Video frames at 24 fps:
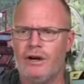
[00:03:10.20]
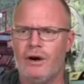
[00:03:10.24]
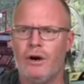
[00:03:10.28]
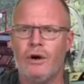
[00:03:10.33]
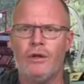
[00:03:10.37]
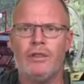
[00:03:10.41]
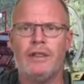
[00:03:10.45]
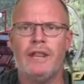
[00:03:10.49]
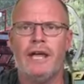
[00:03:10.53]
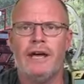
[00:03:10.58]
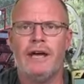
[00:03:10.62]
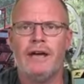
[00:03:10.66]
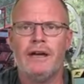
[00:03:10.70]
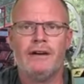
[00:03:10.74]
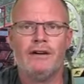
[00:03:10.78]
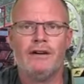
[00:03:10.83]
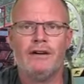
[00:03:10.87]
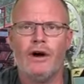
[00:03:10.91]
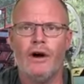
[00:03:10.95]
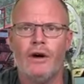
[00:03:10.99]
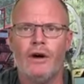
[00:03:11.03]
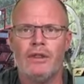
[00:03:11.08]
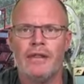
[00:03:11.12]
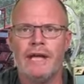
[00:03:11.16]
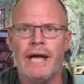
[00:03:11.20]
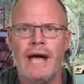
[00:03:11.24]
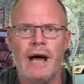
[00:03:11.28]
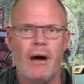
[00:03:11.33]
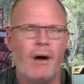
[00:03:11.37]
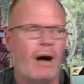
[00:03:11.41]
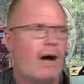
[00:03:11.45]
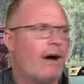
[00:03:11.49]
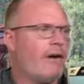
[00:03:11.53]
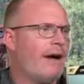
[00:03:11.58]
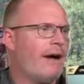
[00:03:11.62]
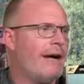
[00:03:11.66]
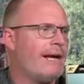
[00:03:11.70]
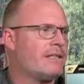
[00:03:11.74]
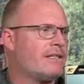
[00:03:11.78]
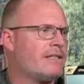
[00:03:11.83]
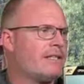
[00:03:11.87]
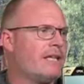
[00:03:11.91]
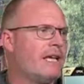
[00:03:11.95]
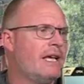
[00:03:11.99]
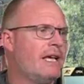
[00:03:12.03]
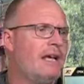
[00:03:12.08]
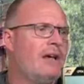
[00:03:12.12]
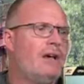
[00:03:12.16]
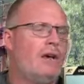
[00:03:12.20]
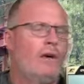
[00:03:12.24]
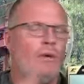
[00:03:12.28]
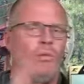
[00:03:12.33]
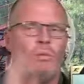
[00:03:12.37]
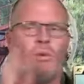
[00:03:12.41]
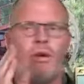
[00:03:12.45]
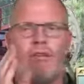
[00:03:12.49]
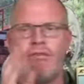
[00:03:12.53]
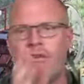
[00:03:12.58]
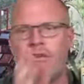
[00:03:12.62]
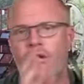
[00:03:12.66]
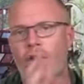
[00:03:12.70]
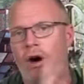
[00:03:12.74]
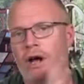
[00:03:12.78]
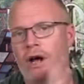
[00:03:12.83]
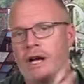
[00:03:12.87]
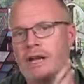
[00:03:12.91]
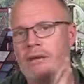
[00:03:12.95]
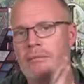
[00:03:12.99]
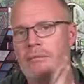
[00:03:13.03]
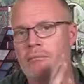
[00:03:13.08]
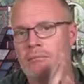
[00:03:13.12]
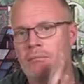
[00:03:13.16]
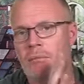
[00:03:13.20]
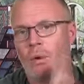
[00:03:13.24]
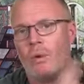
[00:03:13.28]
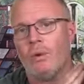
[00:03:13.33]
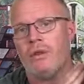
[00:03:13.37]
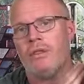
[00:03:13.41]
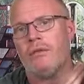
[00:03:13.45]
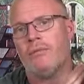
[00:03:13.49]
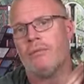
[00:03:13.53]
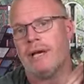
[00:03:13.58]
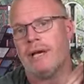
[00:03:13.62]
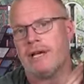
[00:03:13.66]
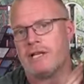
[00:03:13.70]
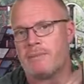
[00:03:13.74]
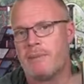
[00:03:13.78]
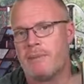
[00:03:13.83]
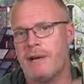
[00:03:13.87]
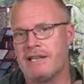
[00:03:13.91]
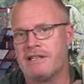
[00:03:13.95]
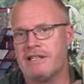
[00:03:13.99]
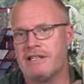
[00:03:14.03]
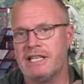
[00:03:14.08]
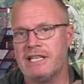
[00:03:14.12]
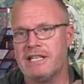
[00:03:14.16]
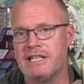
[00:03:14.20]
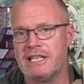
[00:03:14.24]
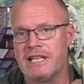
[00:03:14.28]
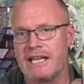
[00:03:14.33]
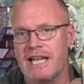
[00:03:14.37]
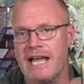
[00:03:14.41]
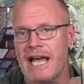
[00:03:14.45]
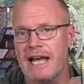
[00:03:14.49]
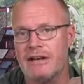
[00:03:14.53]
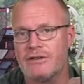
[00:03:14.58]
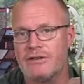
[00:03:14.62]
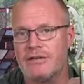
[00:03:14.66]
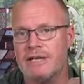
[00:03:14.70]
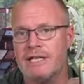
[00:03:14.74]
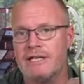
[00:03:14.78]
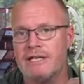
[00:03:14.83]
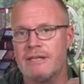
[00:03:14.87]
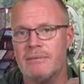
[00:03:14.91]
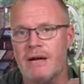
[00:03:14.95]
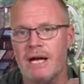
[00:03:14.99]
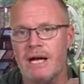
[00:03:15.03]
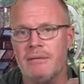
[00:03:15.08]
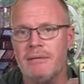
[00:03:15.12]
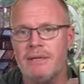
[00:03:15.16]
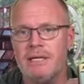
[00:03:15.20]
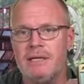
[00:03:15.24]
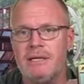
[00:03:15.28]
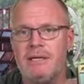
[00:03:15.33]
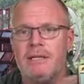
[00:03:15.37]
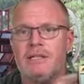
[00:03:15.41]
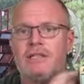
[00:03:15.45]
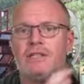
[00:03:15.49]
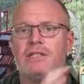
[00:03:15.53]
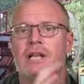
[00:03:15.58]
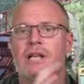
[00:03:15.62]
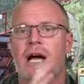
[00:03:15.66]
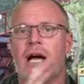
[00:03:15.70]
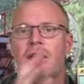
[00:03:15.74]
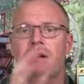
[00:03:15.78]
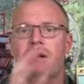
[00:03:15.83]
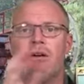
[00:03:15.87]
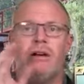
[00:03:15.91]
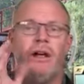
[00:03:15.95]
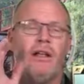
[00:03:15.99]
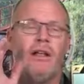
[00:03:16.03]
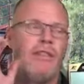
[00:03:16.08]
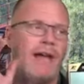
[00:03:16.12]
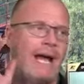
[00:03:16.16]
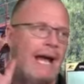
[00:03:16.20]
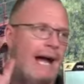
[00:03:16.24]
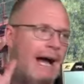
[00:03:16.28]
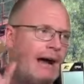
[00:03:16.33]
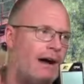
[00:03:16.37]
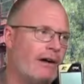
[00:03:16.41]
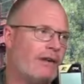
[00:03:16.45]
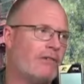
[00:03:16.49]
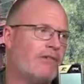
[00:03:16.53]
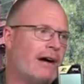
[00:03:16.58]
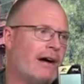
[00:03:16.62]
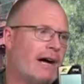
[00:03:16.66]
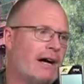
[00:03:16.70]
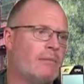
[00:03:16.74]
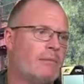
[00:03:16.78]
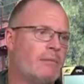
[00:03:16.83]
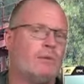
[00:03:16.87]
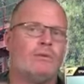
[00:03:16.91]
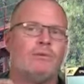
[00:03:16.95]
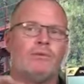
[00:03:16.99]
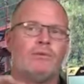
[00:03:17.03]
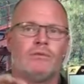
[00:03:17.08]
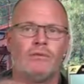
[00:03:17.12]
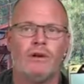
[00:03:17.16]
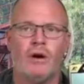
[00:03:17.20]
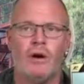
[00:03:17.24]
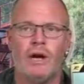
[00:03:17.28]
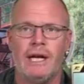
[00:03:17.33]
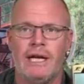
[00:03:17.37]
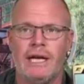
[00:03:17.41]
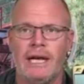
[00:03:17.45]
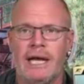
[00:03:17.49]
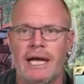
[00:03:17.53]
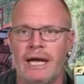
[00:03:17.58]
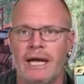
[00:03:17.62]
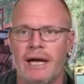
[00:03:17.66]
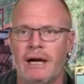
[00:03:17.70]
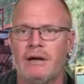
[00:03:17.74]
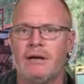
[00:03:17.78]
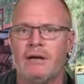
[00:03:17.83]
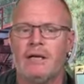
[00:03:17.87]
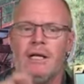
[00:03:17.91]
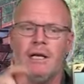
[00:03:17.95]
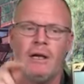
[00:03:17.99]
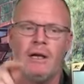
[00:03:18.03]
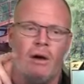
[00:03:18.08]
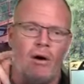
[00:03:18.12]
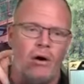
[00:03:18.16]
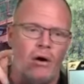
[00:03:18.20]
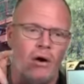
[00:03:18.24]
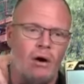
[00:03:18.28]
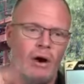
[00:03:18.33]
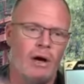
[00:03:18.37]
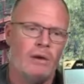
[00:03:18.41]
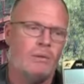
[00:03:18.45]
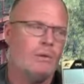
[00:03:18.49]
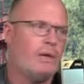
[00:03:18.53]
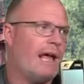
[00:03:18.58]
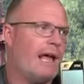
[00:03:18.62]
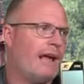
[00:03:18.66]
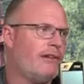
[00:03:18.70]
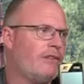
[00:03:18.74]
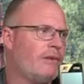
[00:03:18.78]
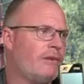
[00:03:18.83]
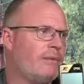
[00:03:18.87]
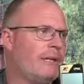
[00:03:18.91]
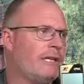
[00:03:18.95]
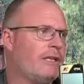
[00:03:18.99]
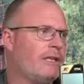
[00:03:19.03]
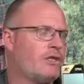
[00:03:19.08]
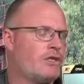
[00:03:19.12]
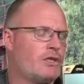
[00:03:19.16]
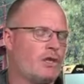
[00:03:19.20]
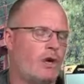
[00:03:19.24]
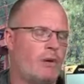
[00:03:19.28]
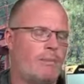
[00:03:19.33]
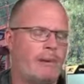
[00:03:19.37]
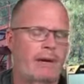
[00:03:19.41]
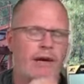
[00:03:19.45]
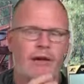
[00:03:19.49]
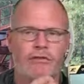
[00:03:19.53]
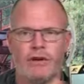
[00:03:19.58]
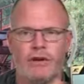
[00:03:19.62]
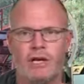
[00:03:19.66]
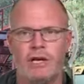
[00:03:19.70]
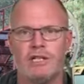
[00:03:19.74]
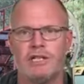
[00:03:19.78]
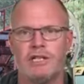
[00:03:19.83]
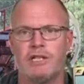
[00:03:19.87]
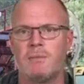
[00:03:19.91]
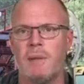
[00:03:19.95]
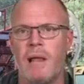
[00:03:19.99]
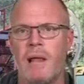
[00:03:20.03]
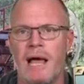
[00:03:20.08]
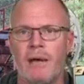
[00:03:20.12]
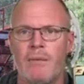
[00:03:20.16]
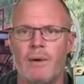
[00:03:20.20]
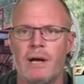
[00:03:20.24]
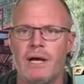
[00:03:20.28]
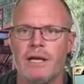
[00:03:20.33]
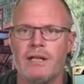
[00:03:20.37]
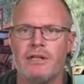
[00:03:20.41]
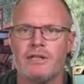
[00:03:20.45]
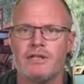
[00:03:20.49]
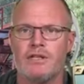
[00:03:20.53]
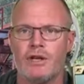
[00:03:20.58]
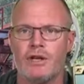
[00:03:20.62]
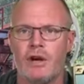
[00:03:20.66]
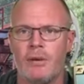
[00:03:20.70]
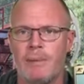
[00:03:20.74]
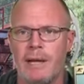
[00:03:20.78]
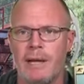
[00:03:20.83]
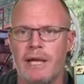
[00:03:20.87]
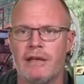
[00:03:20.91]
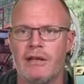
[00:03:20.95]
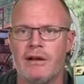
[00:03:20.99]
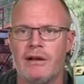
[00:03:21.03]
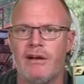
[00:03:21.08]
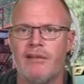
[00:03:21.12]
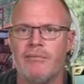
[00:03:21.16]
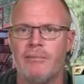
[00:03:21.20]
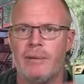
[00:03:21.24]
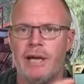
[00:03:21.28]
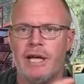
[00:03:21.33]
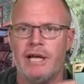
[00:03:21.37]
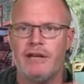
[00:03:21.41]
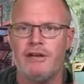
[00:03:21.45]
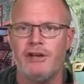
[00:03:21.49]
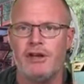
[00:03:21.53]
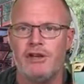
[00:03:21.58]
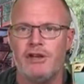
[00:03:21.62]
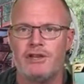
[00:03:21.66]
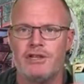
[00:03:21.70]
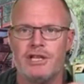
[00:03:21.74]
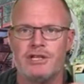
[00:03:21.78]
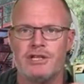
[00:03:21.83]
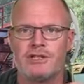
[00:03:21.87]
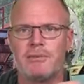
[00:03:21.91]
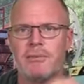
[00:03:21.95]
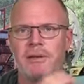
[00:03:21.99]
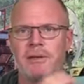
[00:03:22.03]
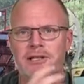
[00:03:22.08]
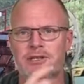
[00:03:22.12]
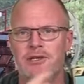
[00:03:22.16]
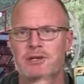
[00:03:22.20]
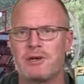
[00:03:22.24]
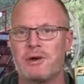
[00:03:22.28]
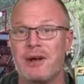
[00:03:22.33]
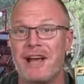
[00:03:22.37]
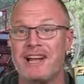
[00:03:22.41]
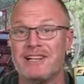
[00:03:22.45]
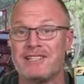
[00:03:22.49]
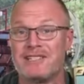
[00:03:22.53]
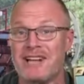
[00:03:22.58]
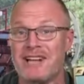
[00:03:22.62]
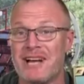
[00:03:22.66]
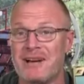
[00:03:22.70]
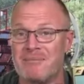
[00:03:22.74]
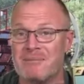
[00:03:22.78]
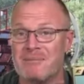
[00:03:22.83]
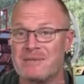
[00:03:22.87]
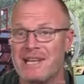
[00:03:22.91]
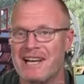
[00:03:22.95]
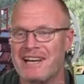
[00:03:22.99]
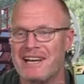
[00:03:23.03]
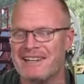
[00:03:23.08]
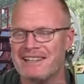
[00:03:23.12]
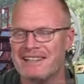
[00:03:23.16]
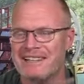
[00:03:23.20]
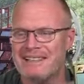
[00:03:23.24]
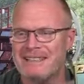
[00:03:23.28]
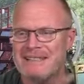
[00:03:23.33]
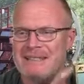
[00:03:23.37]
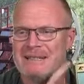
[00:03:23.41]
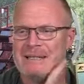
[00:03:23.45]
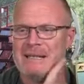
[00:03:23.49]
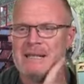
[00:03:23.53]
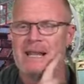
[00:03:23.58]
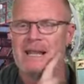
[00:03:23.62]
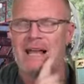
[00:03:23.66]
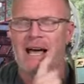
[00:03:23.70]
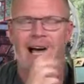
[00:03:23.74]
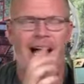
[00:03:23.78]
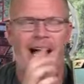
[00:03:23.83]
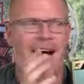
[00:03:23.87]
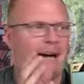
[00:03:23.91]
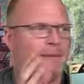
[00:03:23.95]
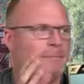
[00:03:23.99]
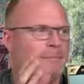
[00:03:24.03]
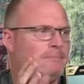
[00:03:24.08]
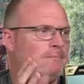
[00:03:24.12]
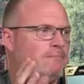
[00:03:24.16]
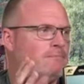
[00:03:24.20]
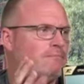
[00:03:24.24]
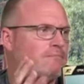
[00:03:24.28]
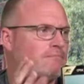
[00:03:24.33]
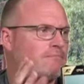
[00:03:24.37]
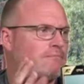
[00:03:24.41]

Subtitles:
ORX. We've got more than we expected into the country at the moment, so they are available right now. I will have them in the shop here. I've got a display one in the shop here that I've been using. It's a bit scratched up, so but